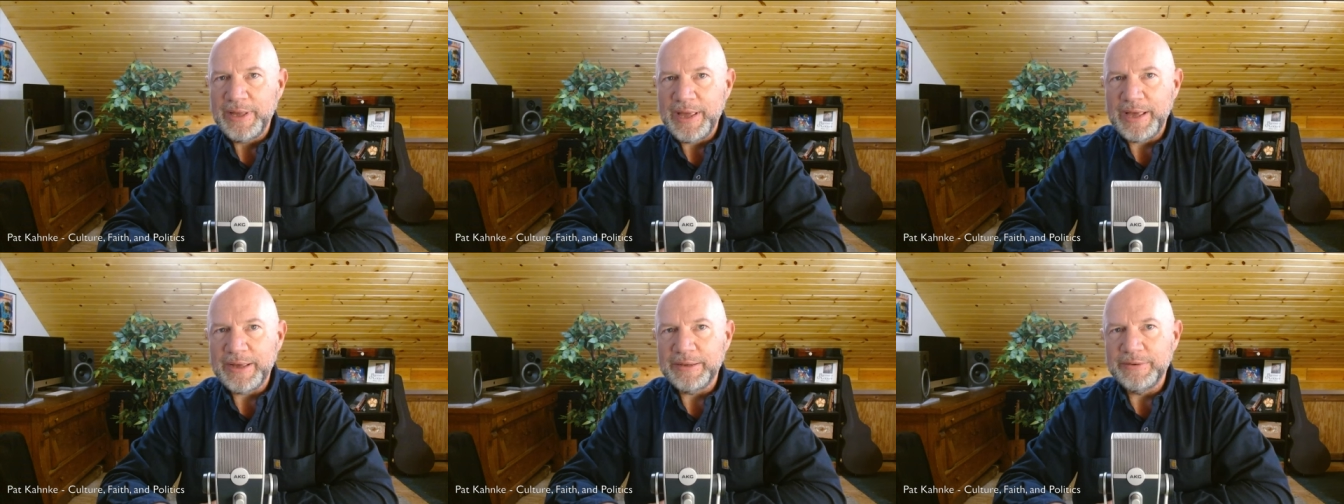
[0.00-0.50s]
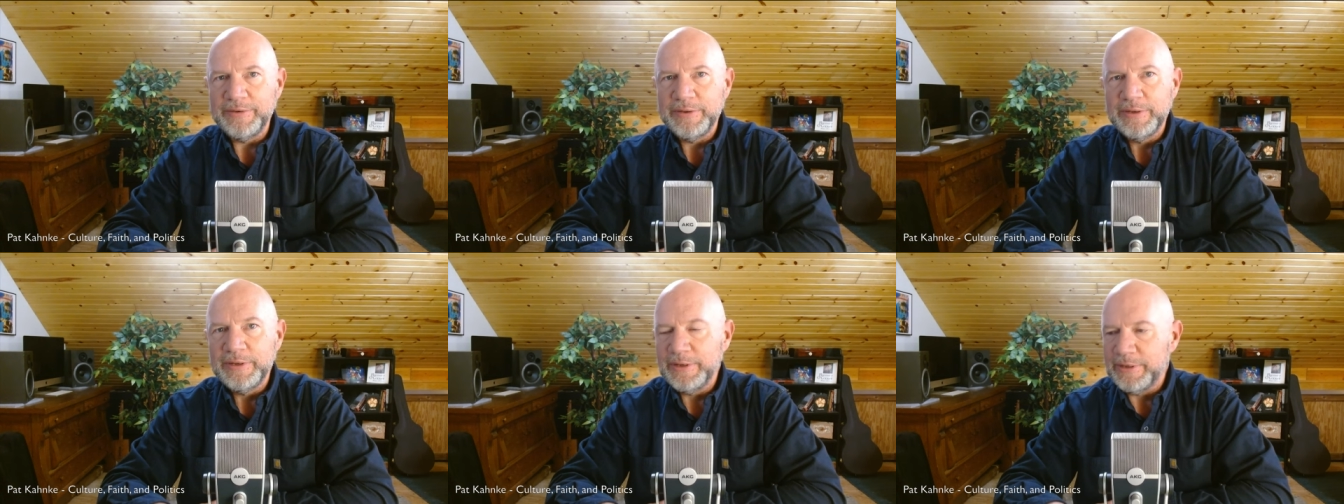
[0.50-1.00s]
And
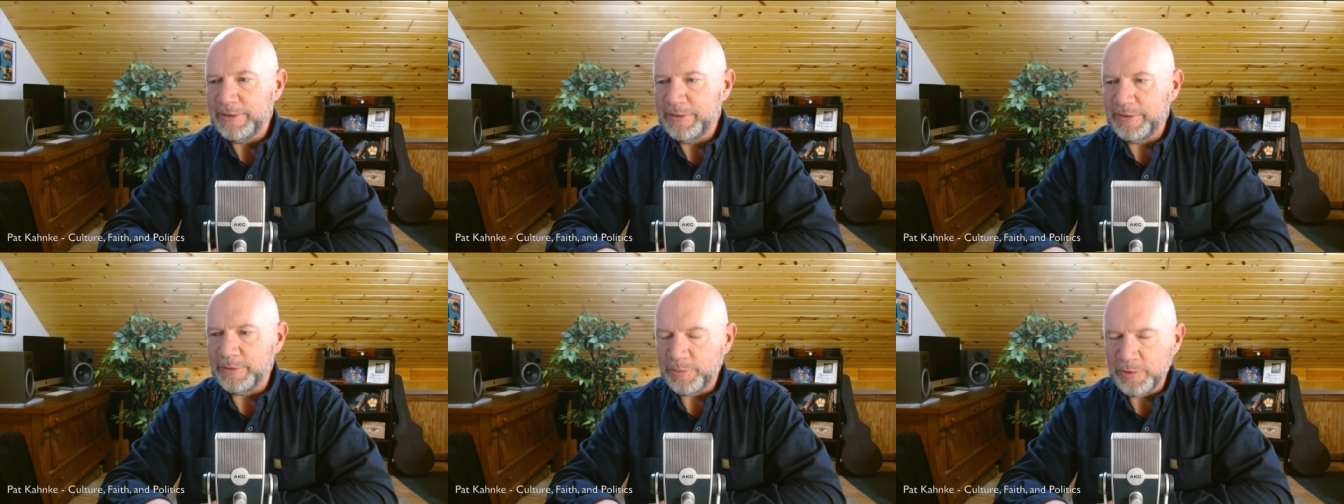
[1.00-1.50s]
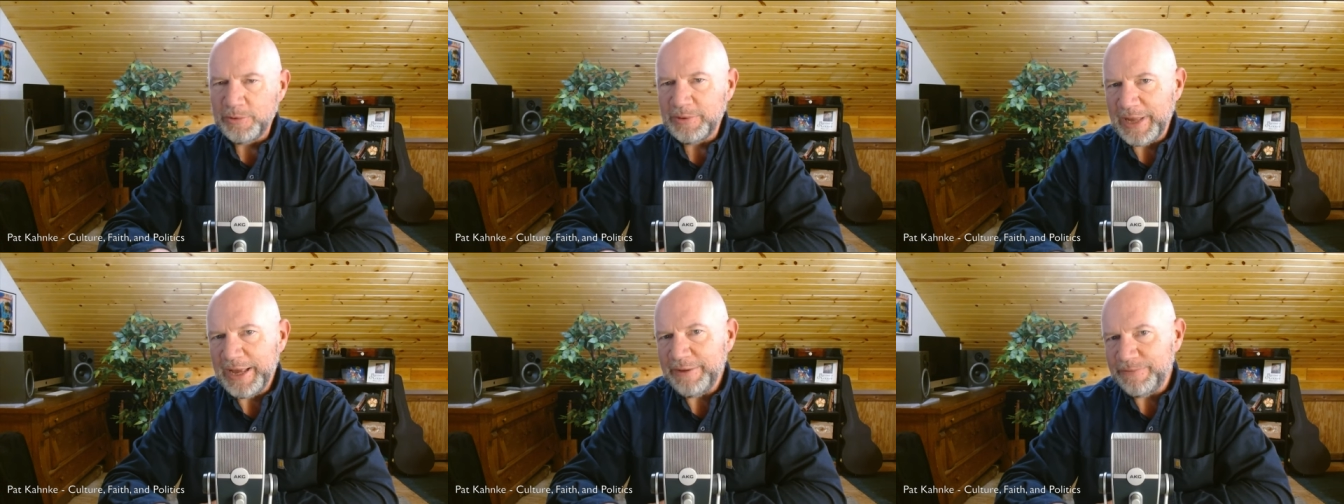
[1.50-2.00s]
the pro
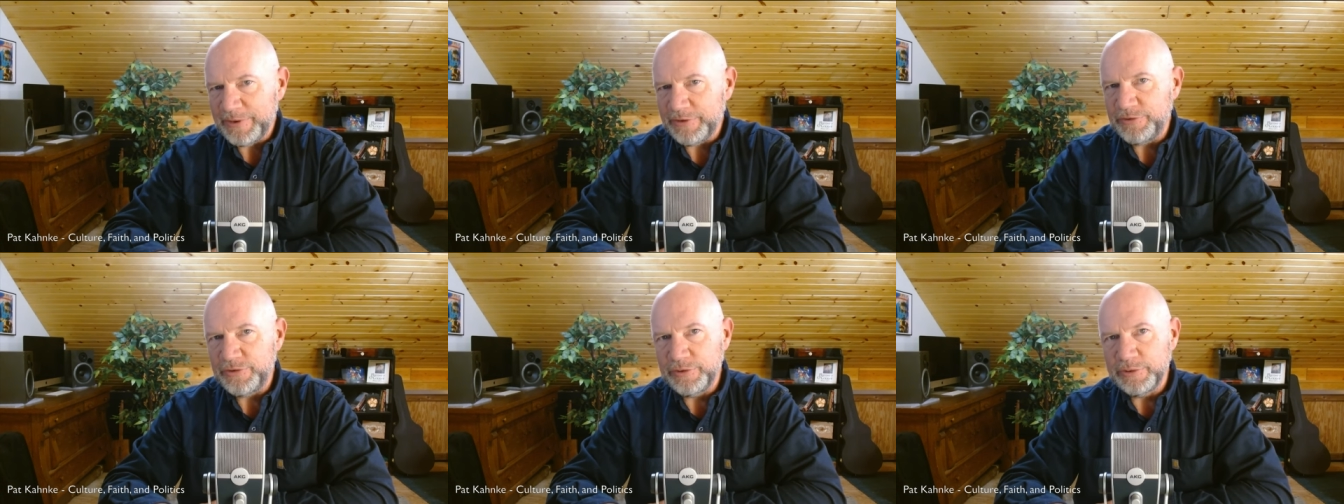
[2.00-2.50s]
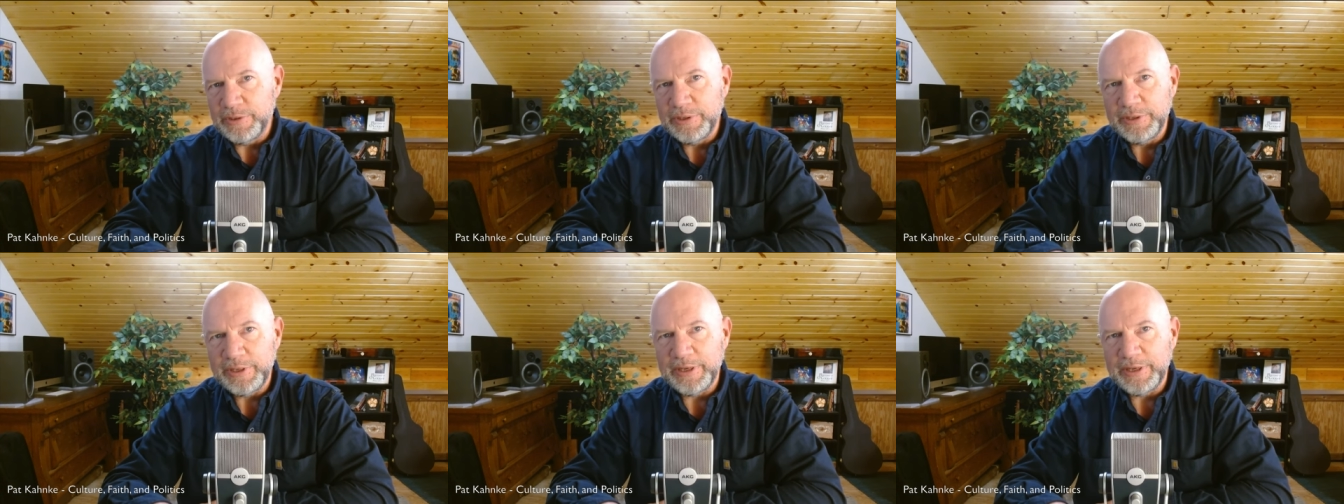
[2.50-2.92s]
life issue